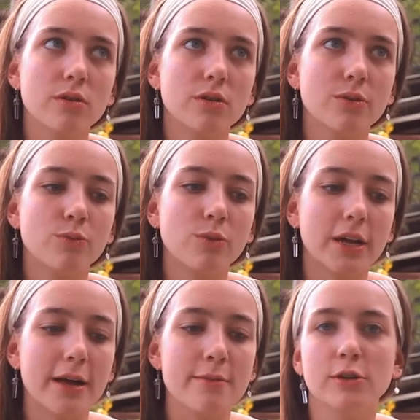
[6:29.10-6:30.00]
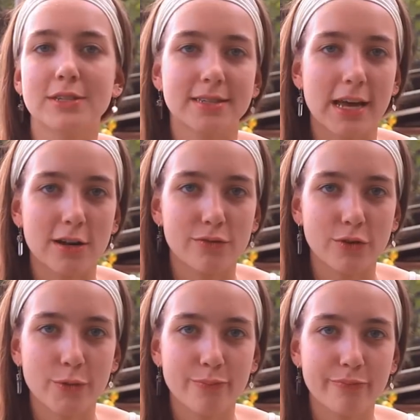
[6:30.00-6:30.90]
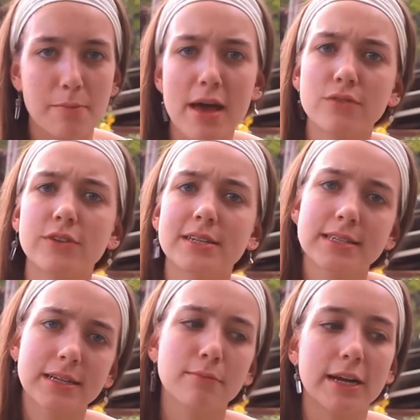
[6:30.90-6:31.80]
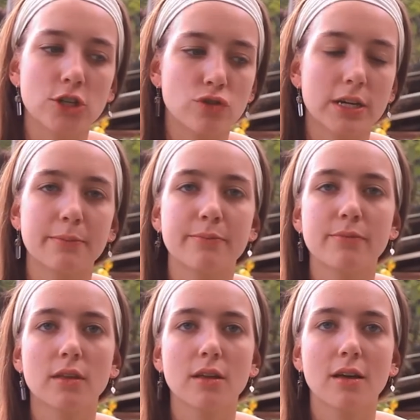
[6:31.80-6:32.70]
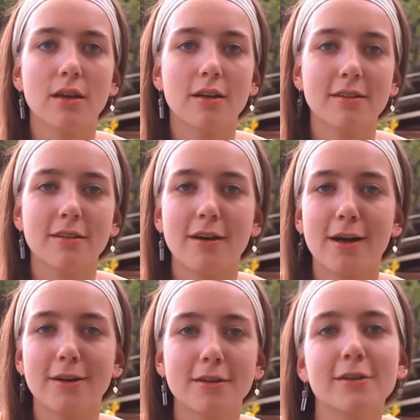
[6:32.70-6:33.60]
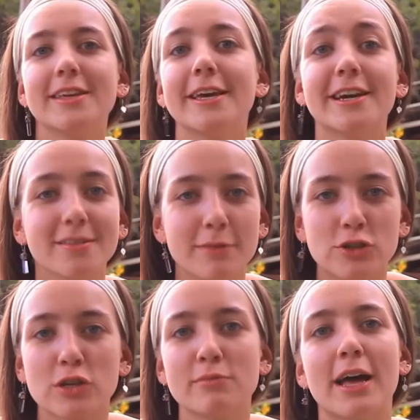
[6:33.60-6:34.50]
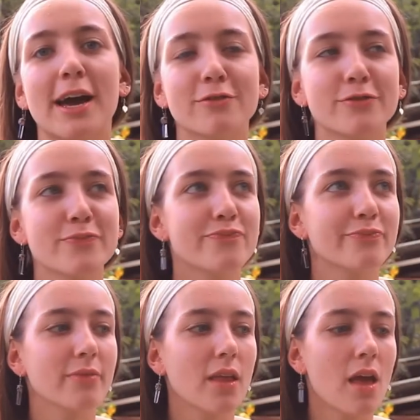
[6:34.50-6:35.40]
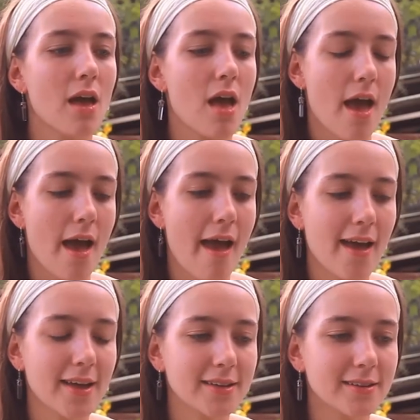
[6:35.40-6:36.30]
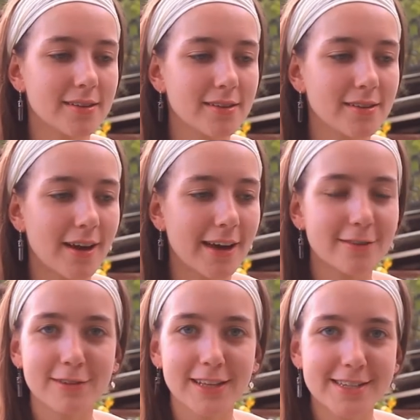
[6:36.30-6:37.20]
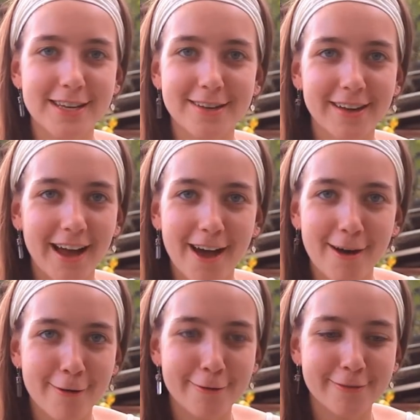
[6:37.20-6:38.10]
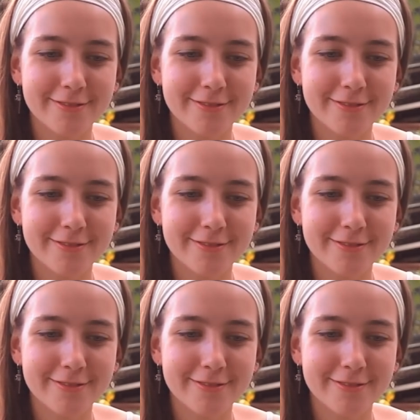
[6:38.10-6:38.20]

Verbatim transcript: what I am most excited for. Manifesting my dream year, my dream life. And I didn't realize how